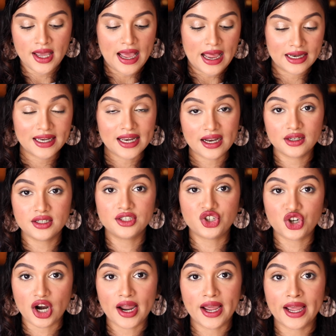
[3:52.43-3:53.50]
And let it
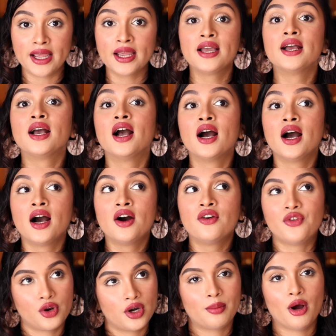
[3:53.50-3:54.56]
dry
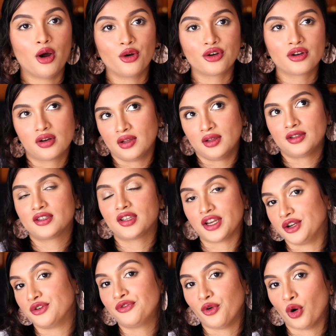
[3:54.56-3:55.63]
for about
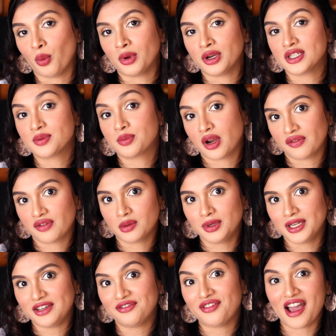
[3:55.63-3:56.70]
3 to 4 minutes,
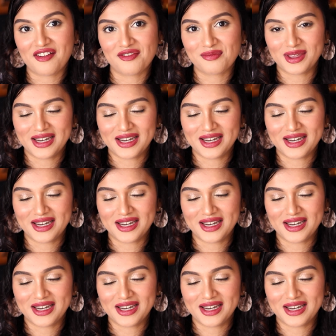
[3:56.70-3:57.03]
preferably 5